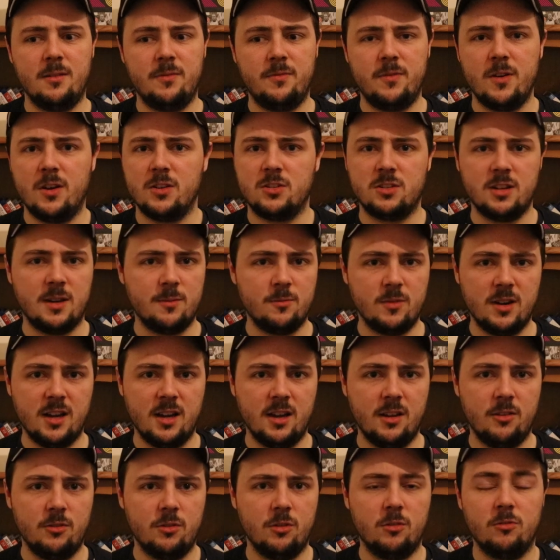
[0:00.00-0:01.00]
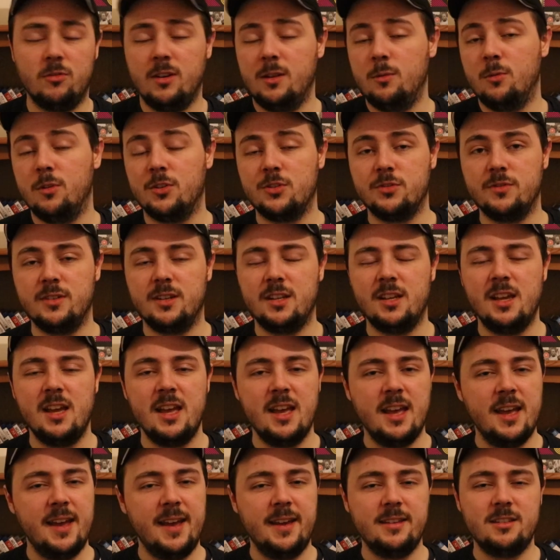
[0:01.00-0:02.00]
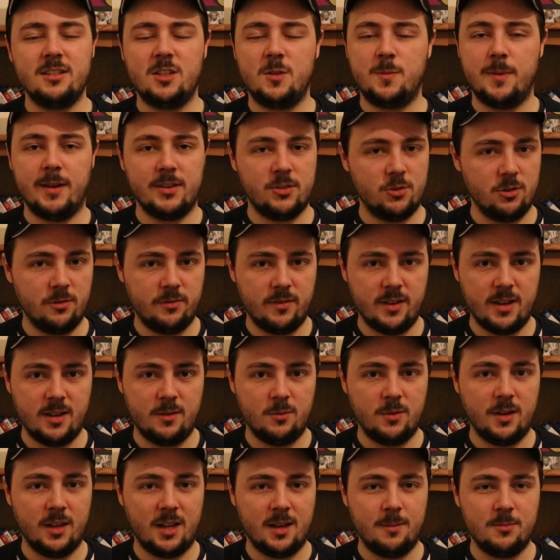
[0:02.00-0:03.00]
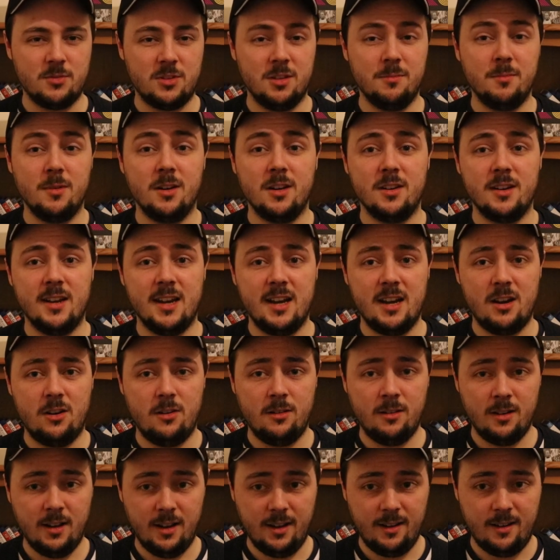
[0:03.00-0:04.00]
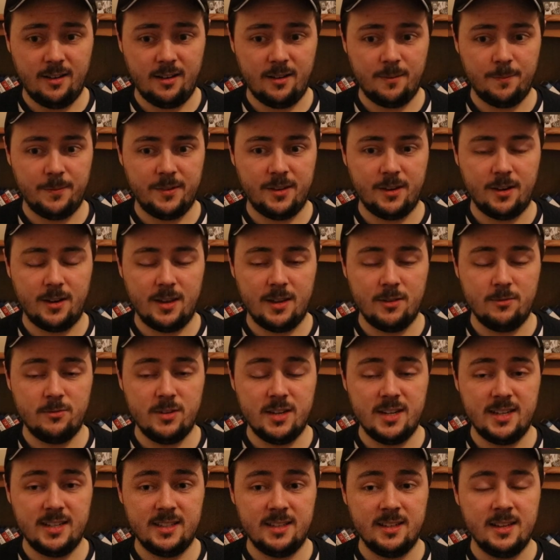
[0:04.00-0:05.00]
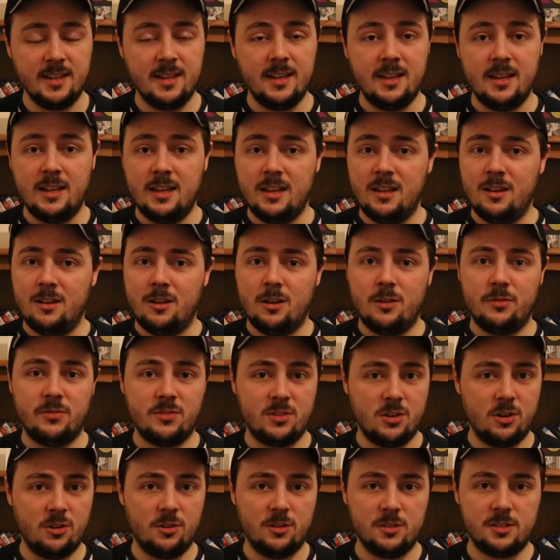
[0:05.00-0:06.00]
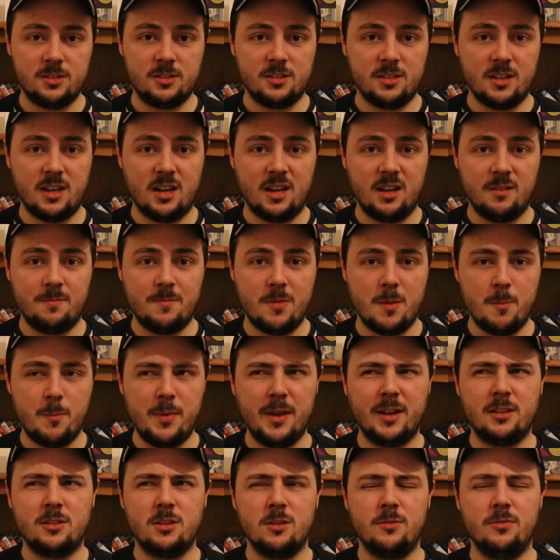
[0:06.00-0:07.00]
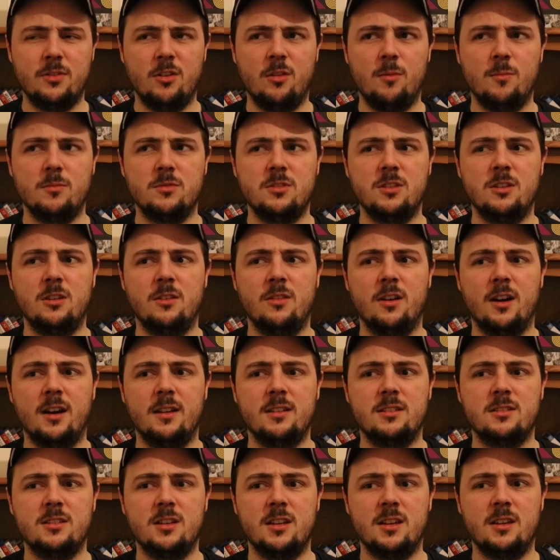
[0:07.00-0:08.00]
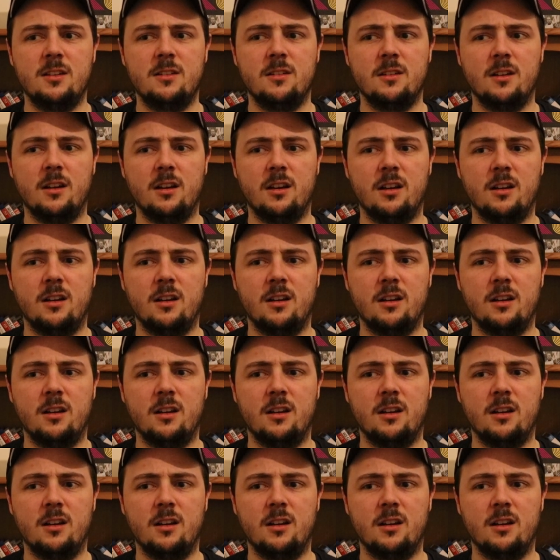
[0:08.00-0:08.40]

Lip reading: first time round or rewatch really, is a special event when it comes to Murnau. He really, of course, the big two films, that I'd seen